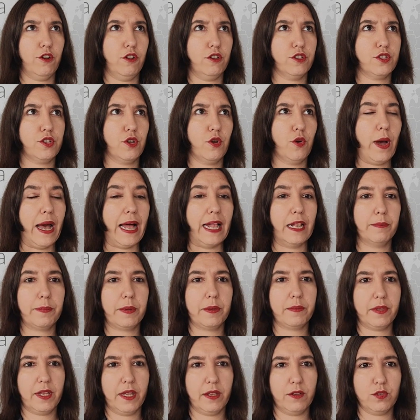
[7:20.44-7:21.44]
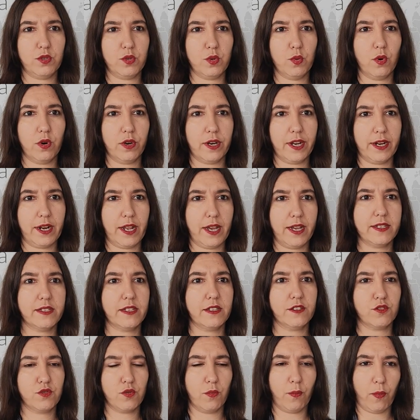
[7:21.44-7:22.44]
and also helping them to
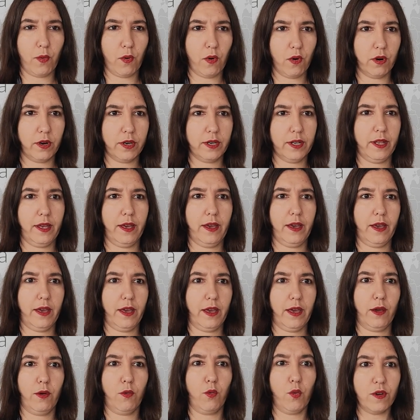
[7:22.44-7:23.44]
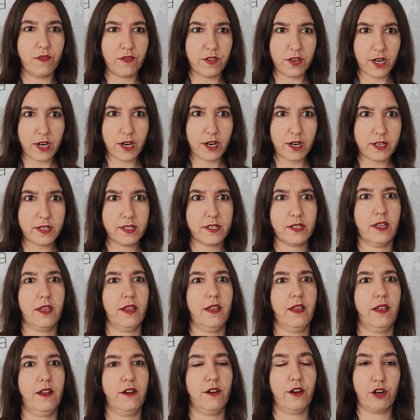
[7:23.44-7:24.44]
organize and support webinars
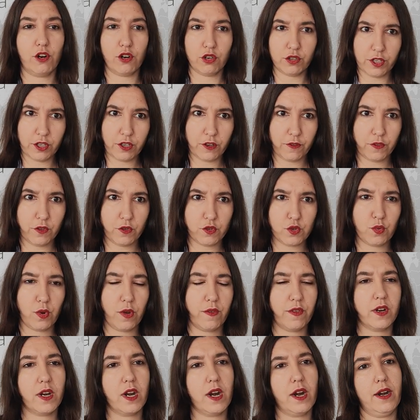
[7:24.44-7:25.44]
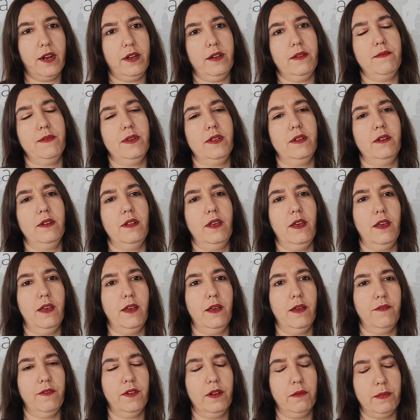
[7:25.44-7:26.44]
and recording of those webinars and even
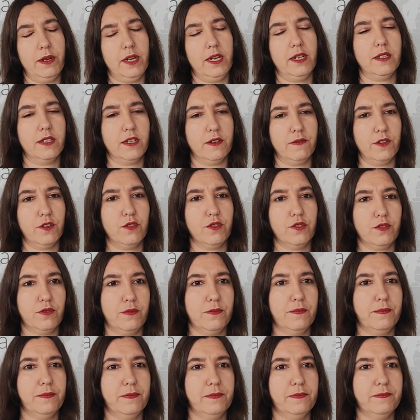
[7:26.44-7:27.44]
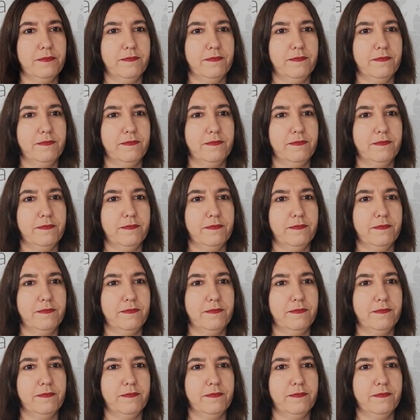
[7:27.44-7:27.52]
filming interviews.